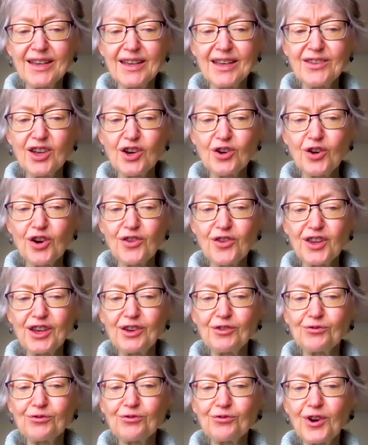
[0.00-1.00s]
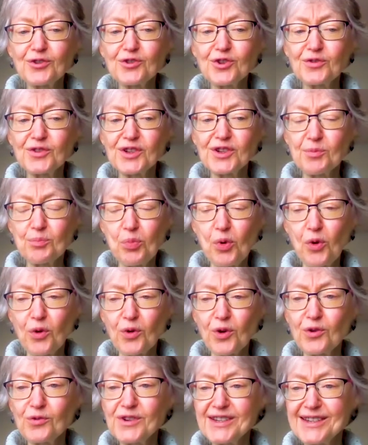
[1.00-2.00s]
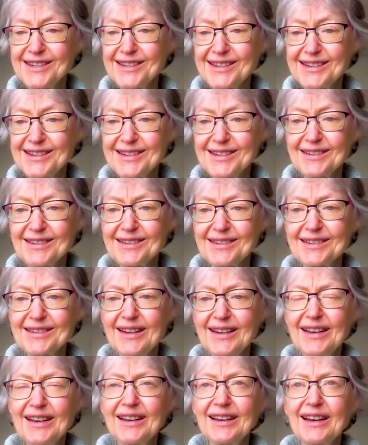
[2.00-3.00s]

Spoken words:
Then there are the frontotemporal diseases.